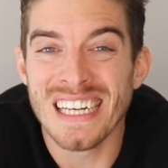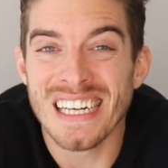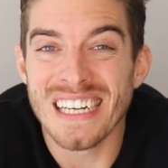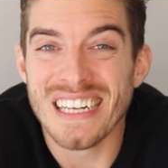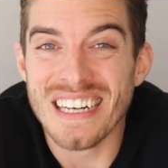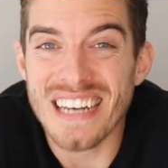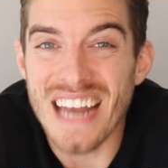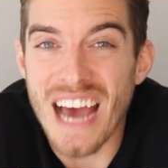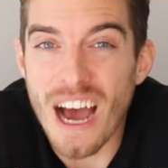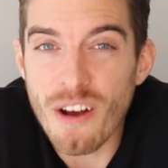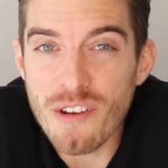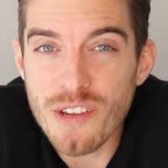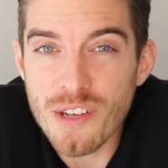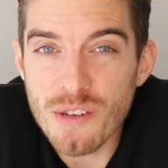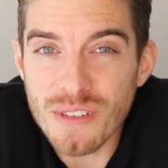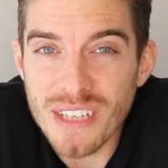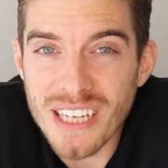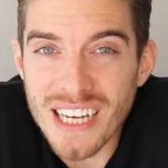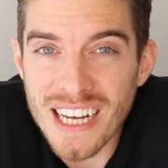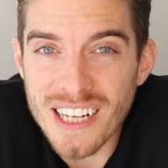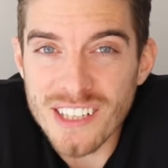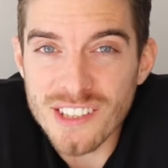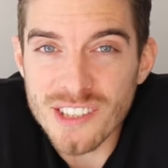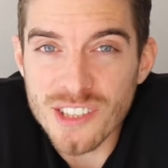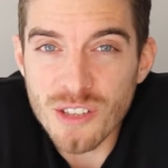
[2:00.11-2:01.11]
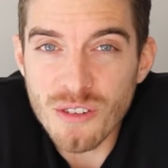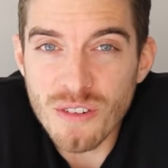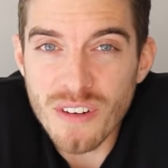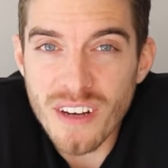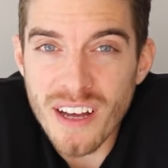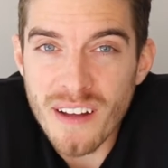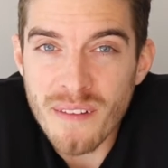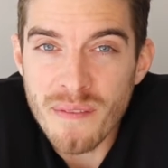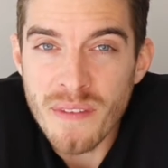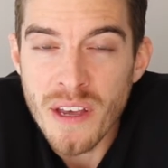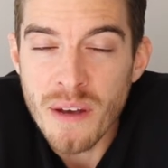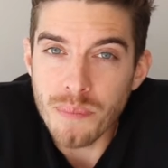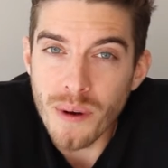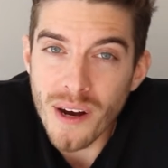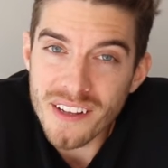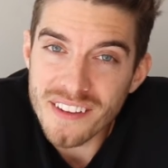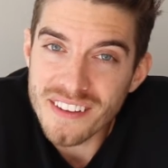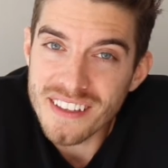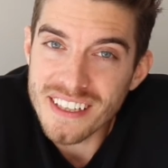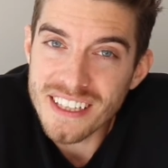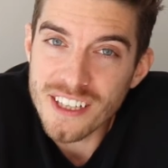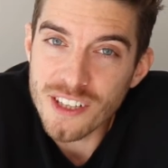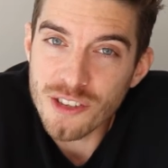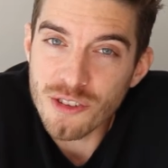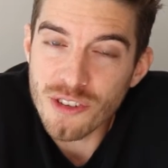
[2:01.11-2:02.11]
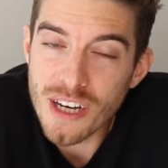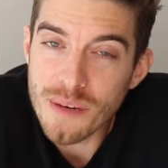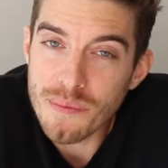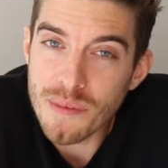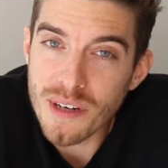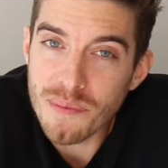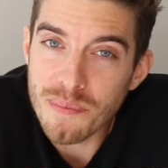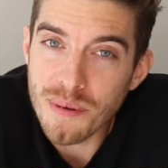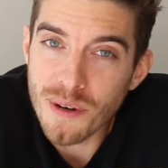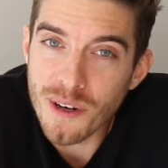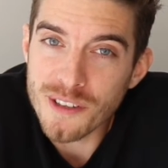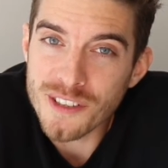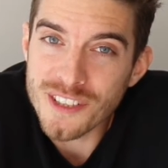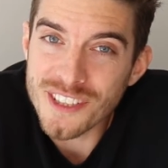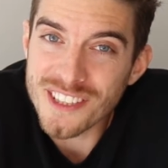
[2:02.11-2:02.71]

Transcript: Now you can't do it, but the agreement of purchase